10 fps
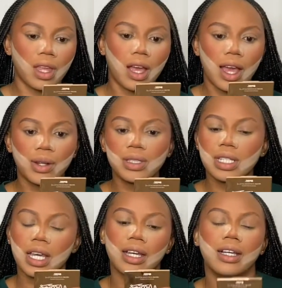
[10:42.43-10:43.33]
I don't
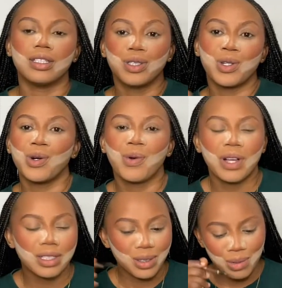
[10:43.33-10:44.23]
think I can talk while
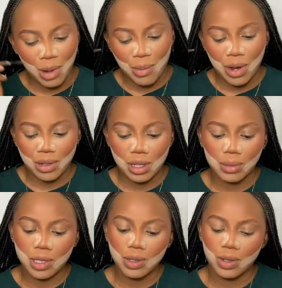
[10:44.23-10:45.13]
doing my brows, so I'm
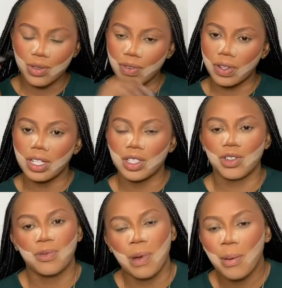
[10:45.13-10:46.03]
just going to finish
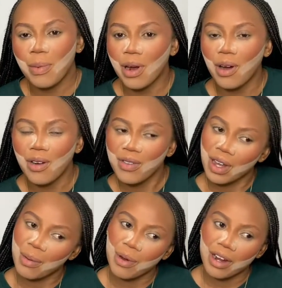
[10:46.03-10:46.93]
off my brow off
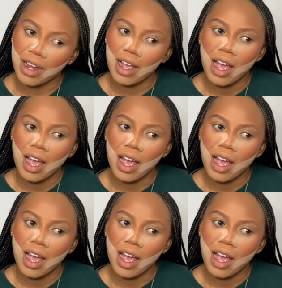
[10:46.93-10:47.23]
camera,